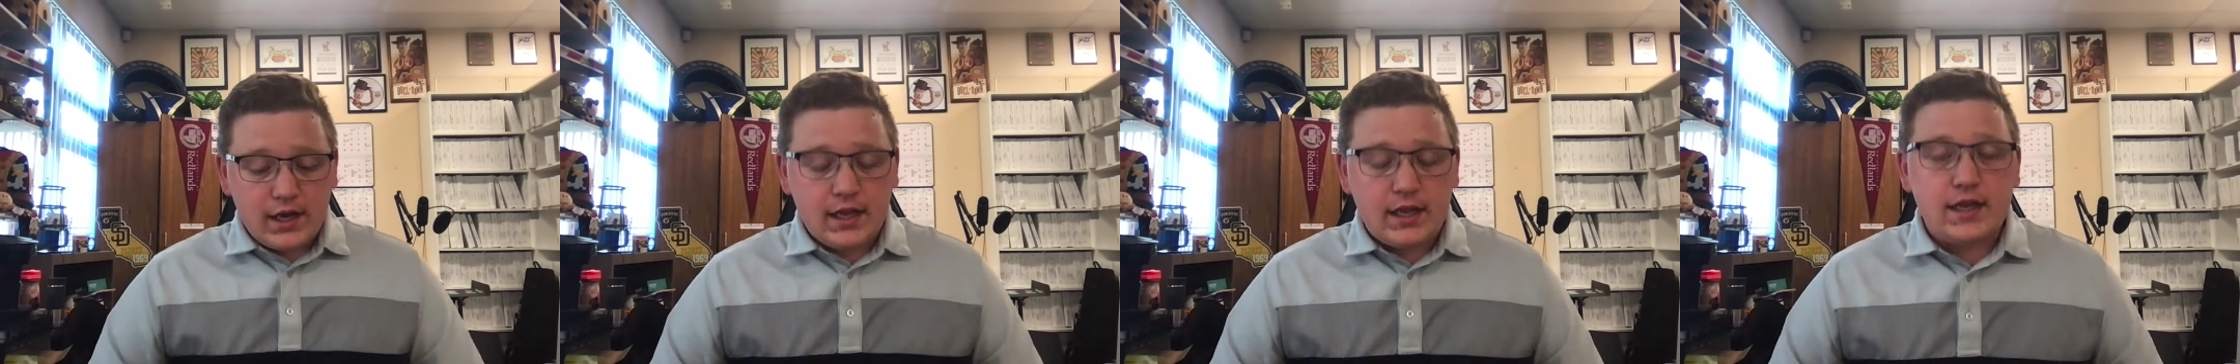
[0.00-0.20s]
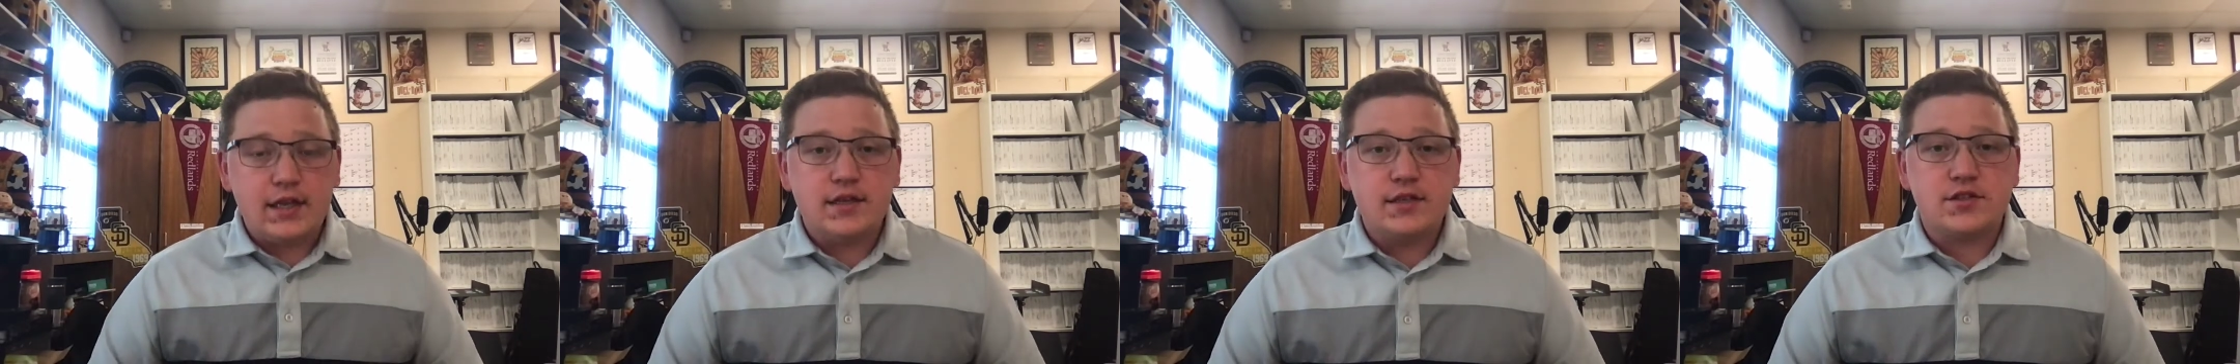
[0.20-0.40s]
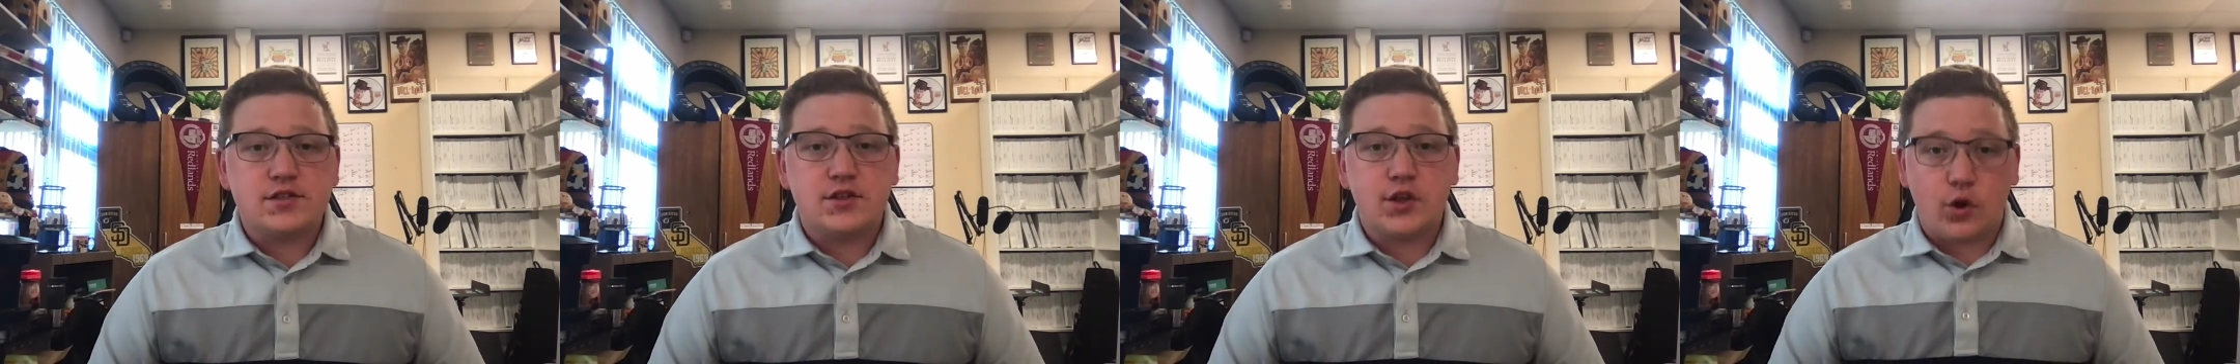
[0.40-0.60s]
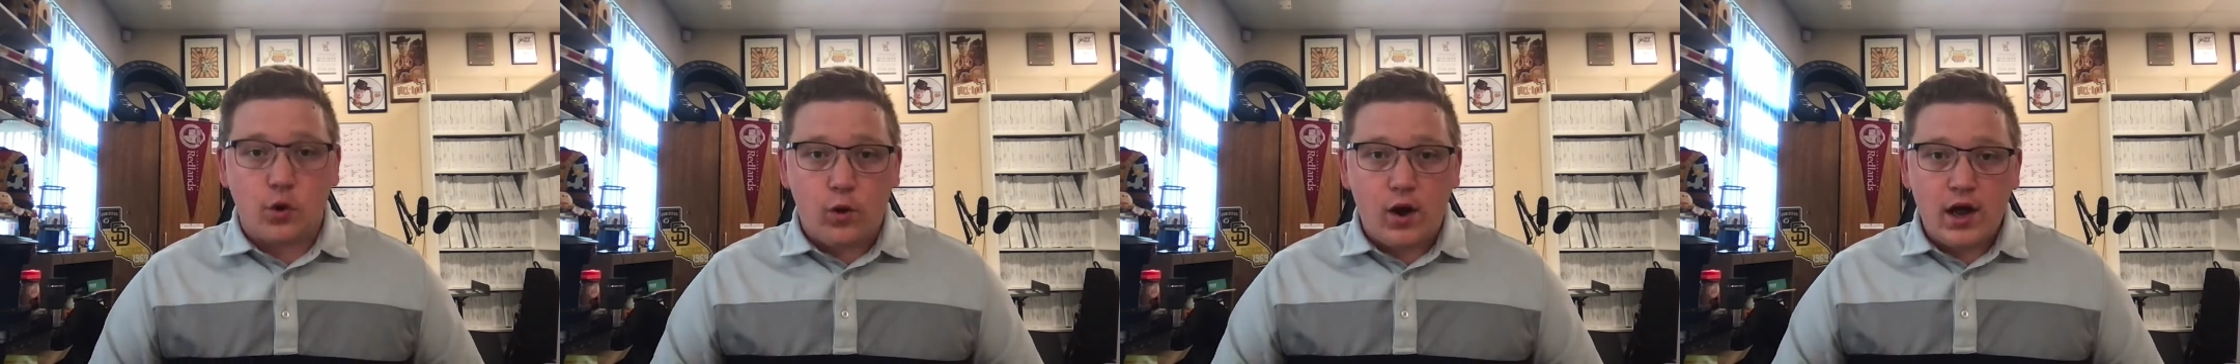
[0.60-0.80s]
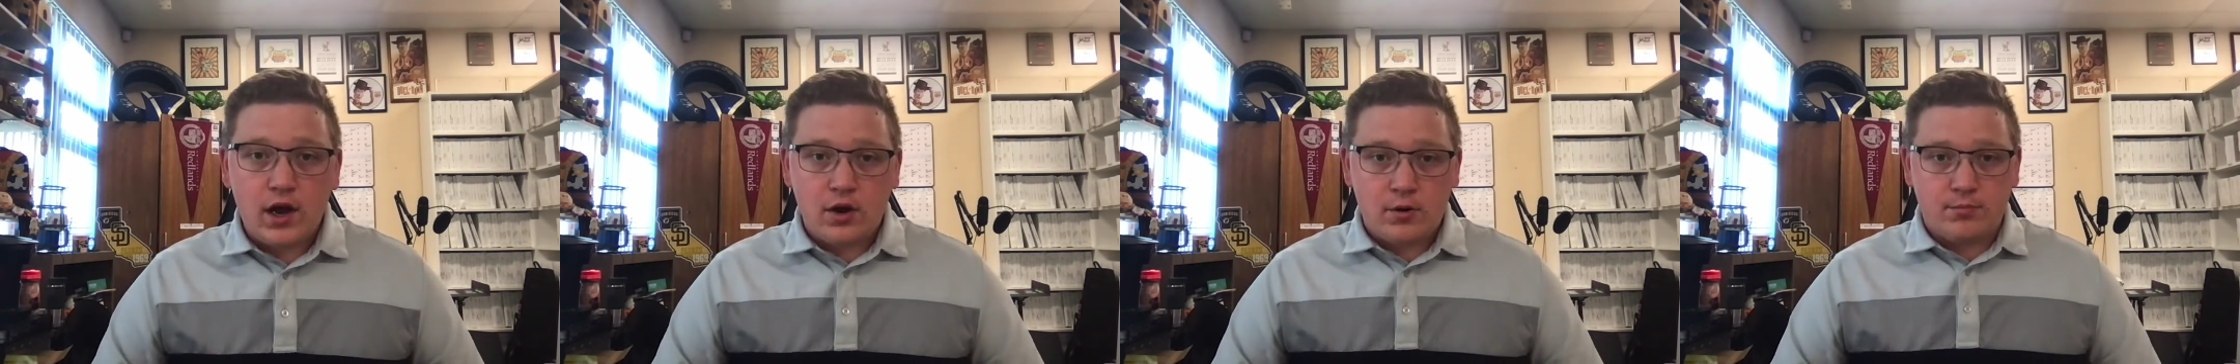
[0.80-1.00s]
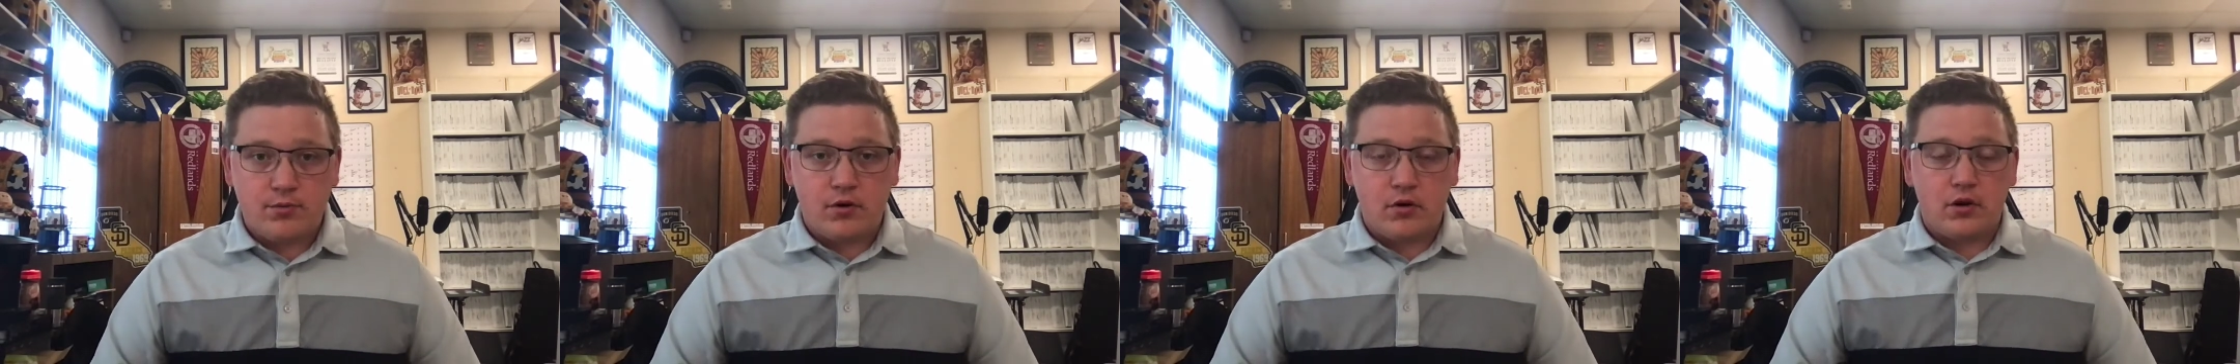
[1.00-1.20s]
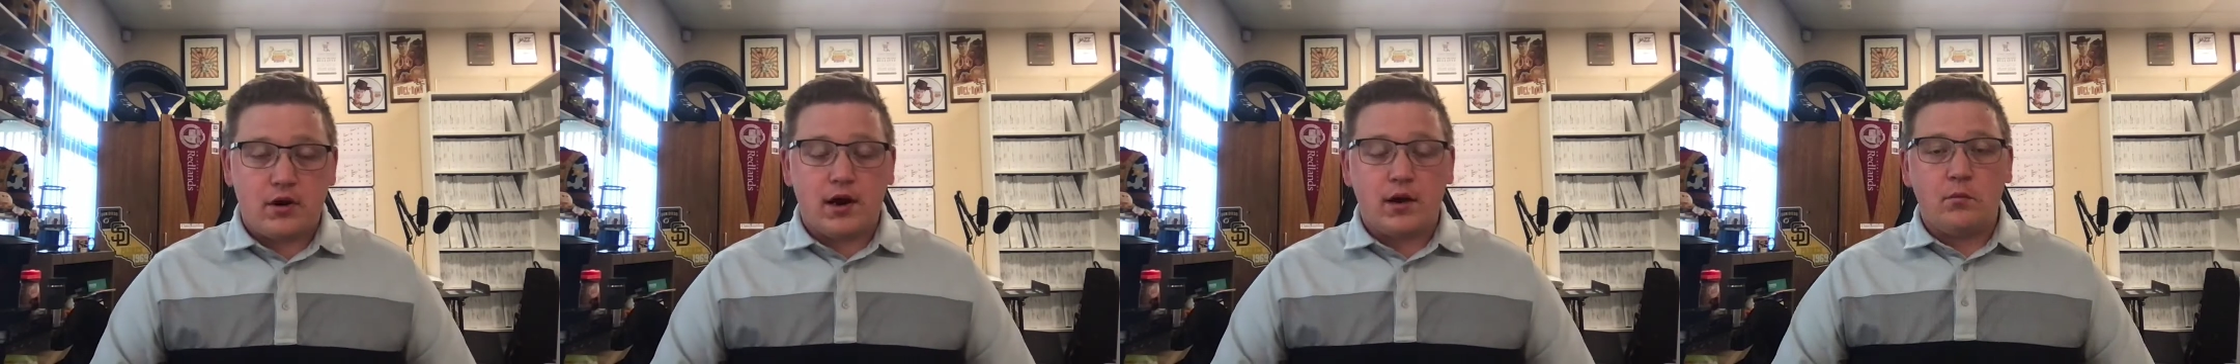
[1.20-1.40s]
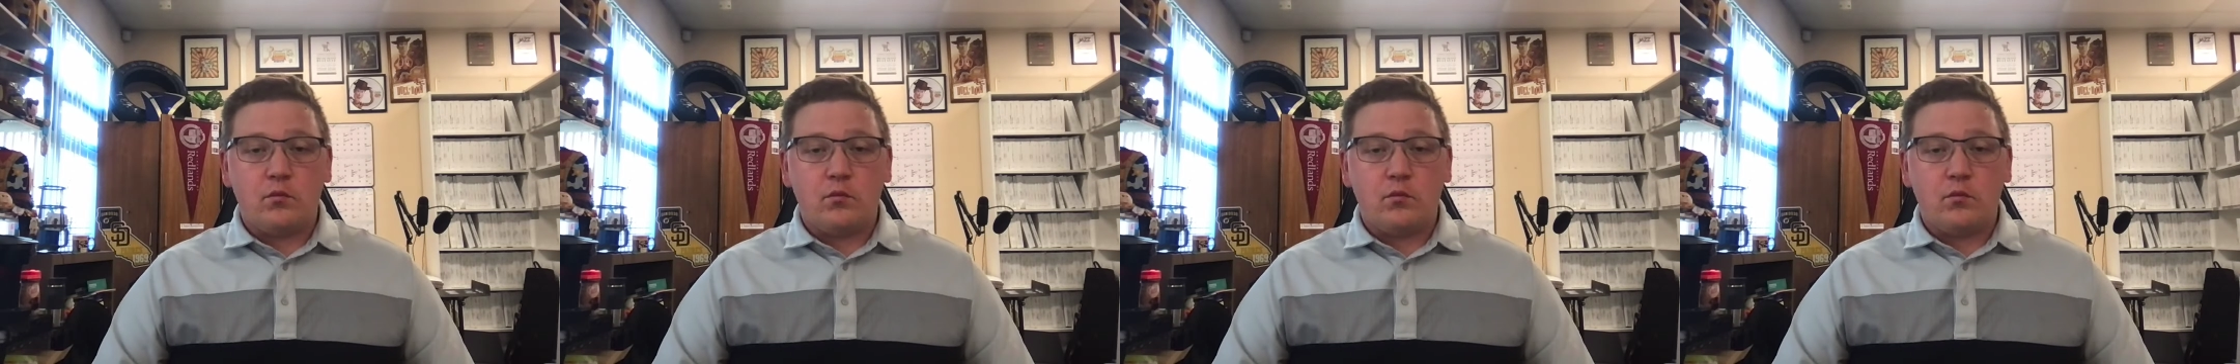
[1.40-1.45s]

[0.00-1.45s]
is the choir program?